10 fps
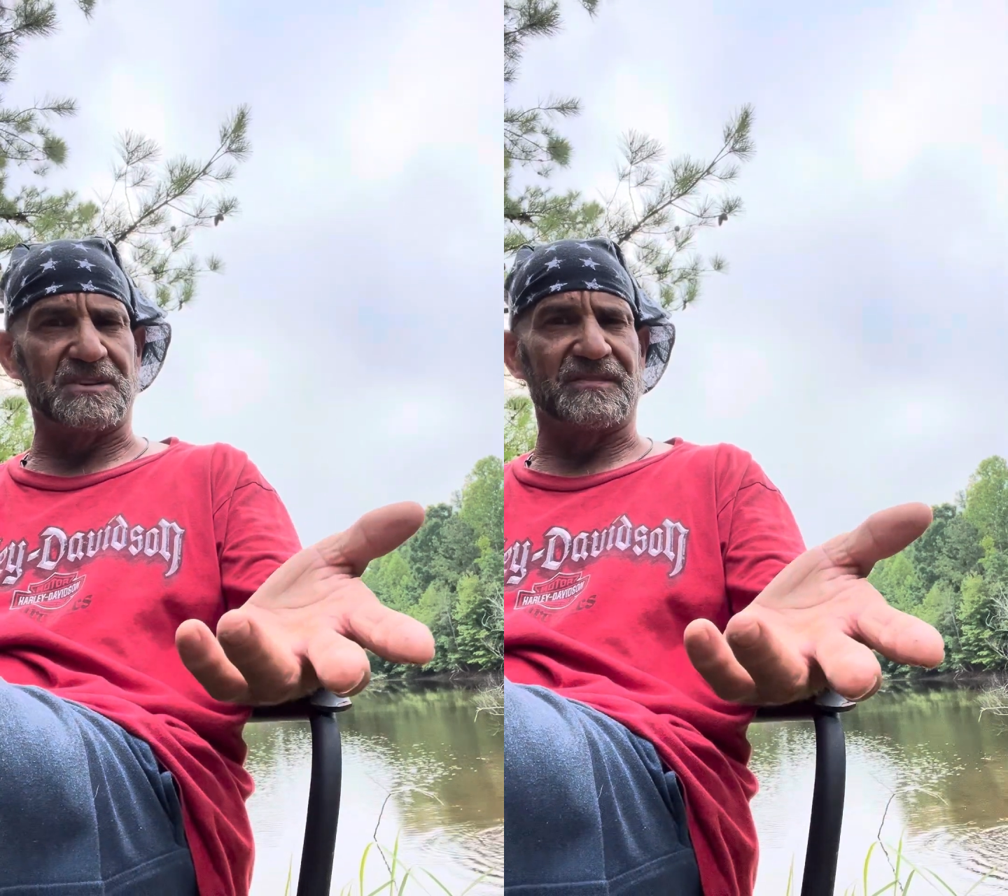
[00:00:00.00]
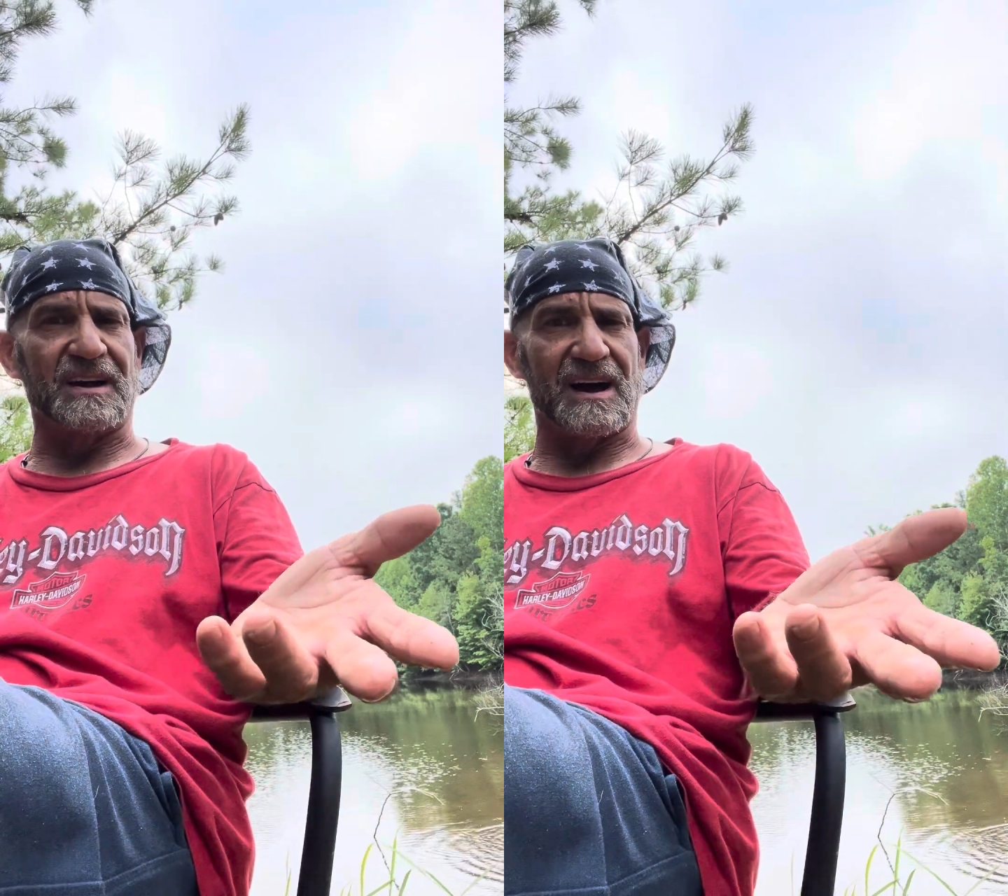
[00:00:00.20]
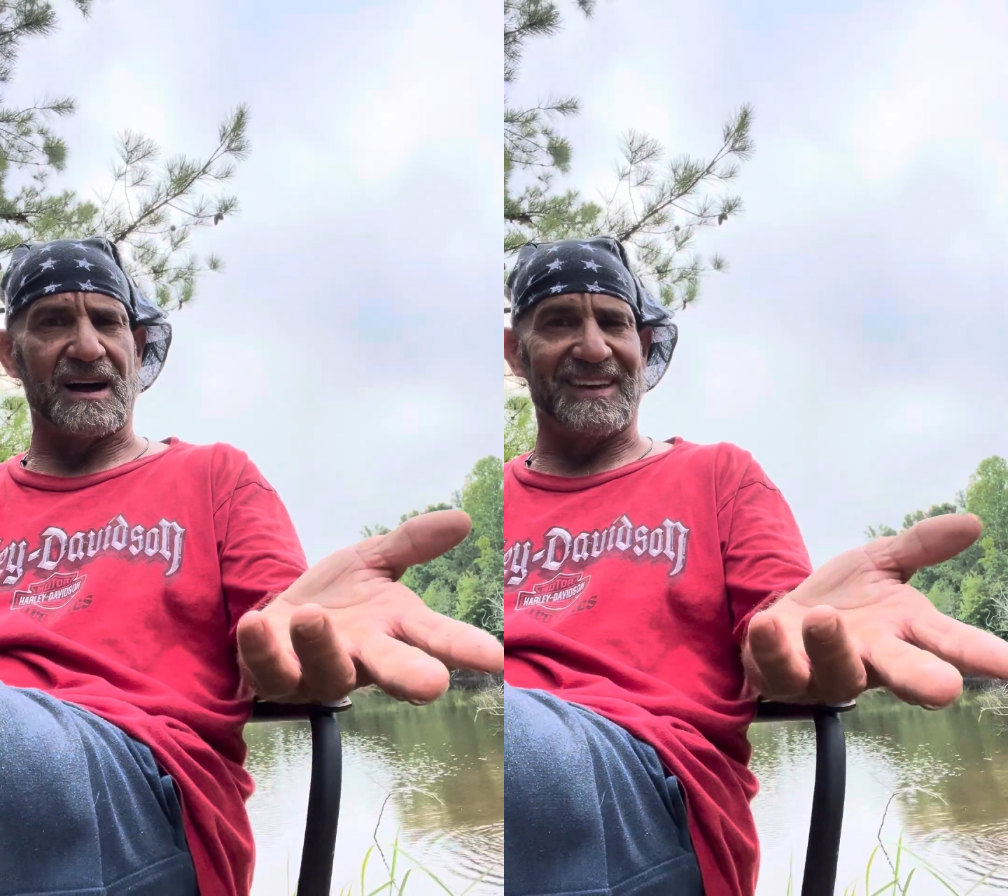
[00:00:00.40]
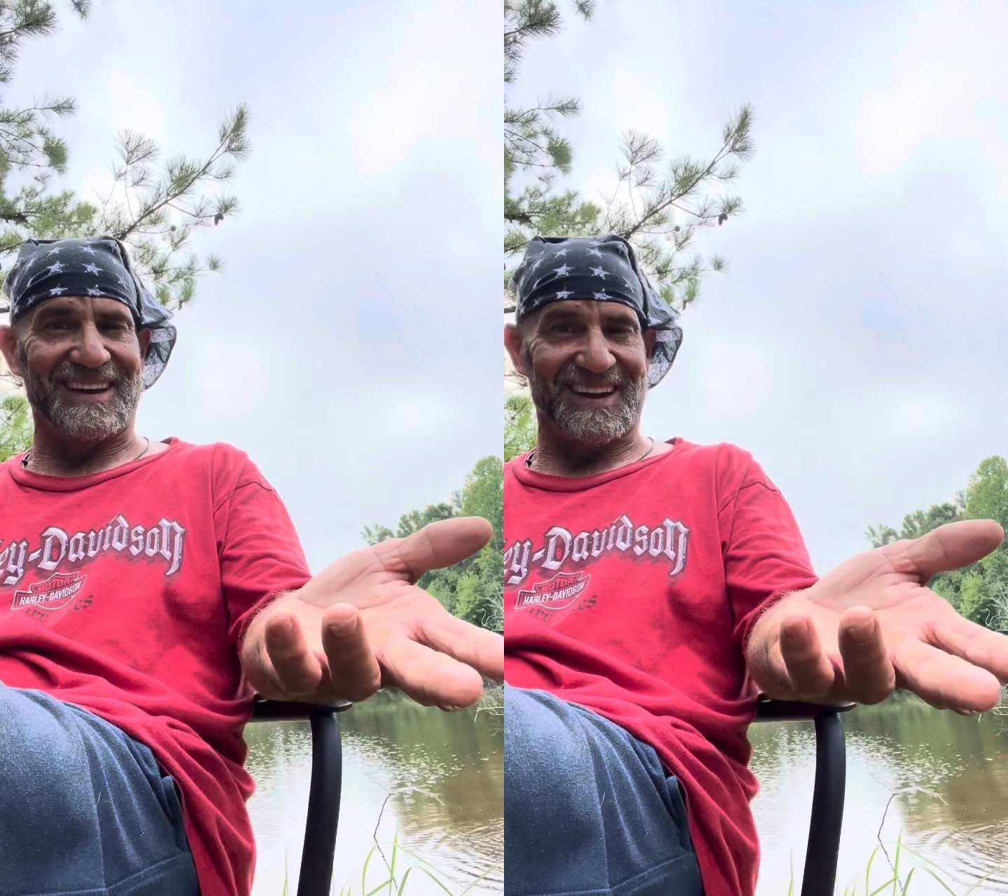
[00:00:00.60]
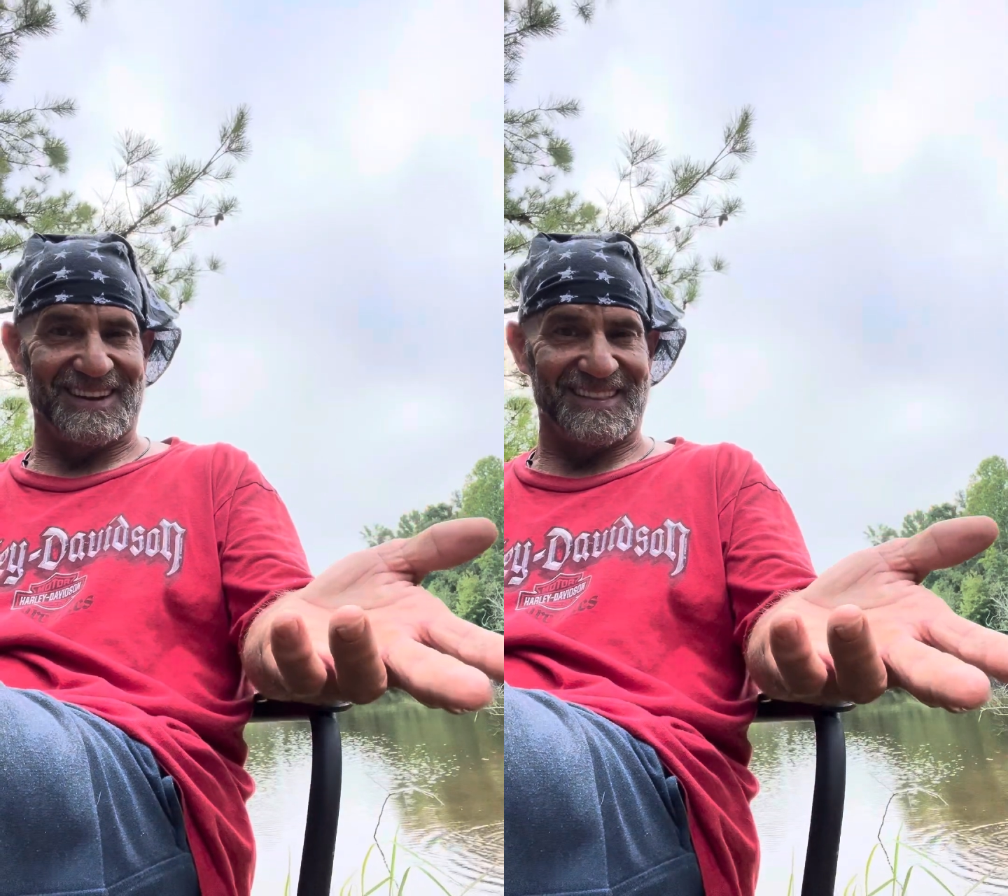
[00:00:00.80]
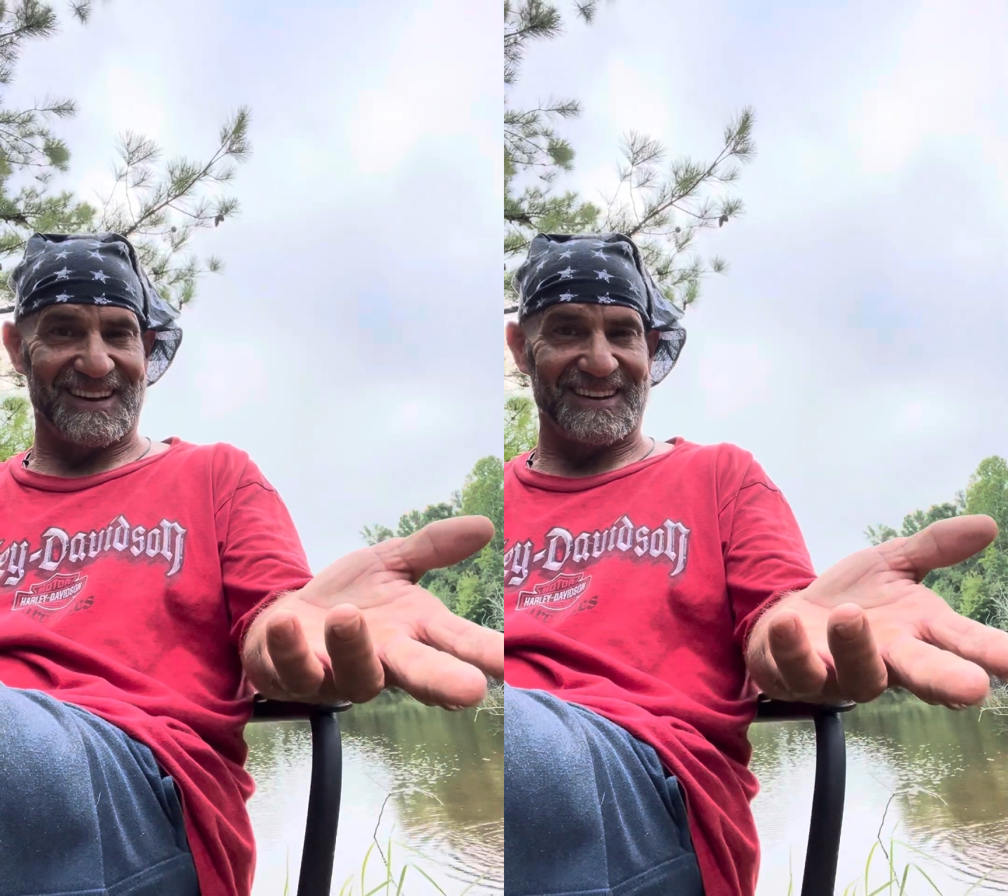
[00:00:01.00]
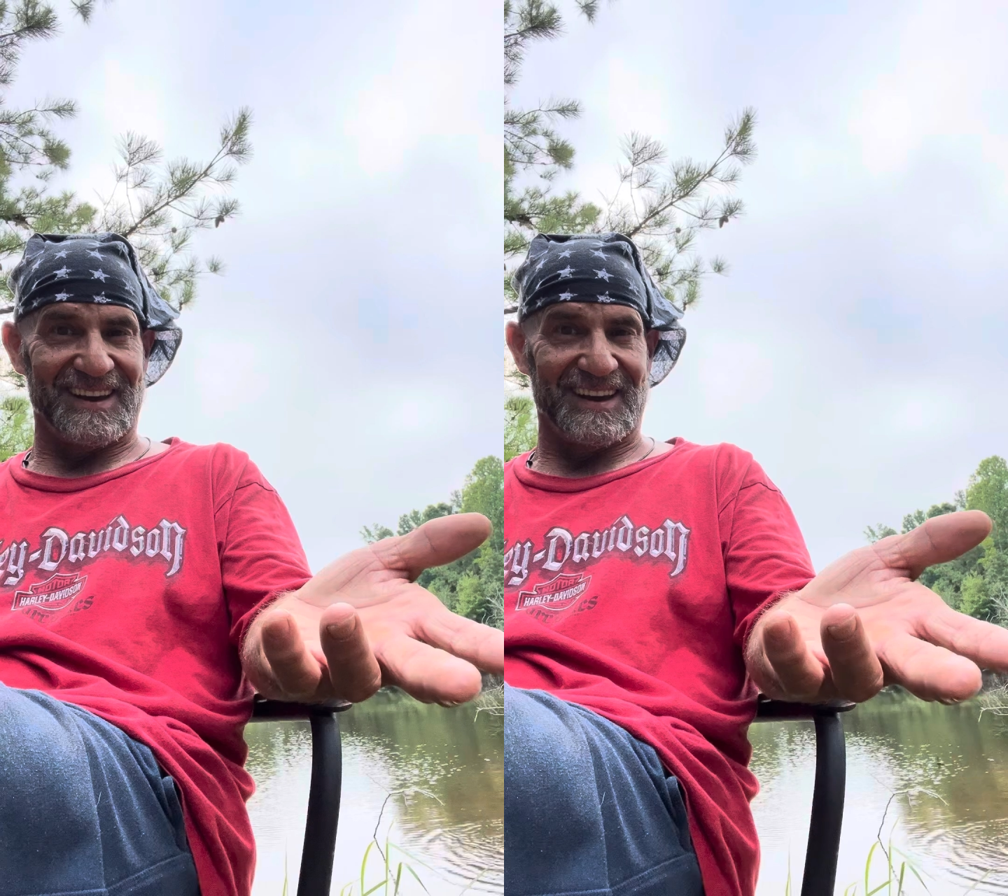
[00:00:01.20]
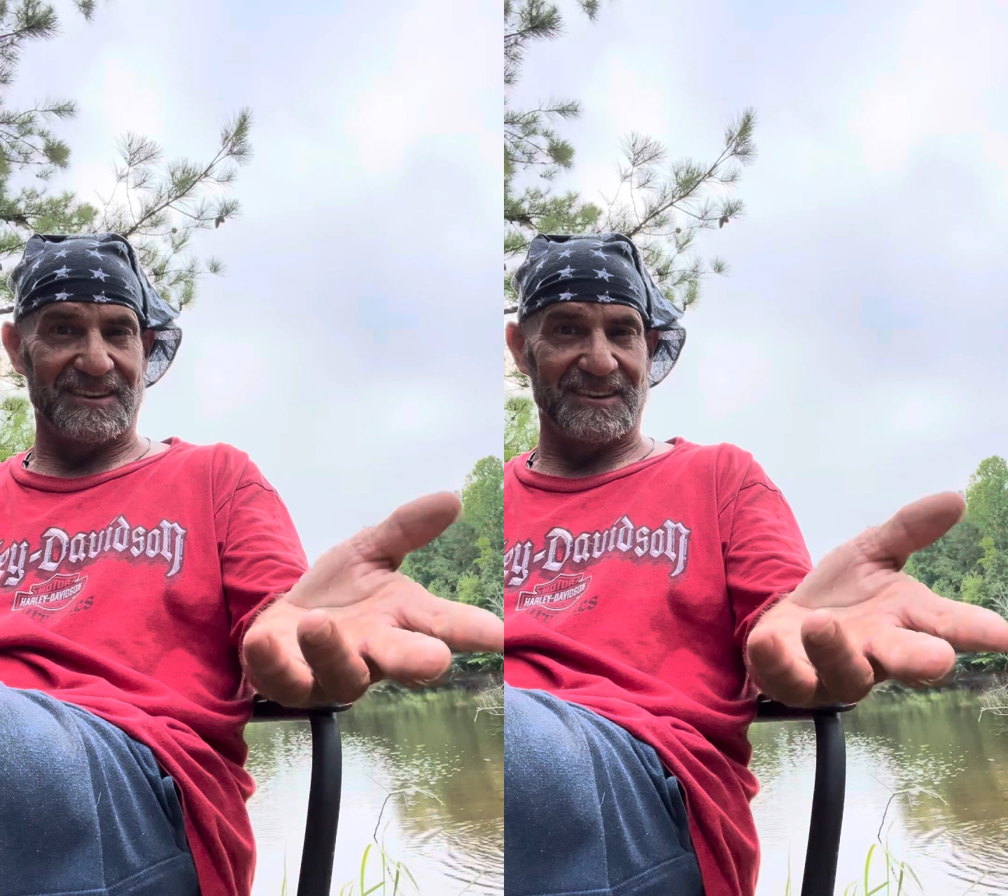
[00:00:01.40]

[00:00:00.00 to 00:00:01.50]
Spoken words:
of God they get in that day.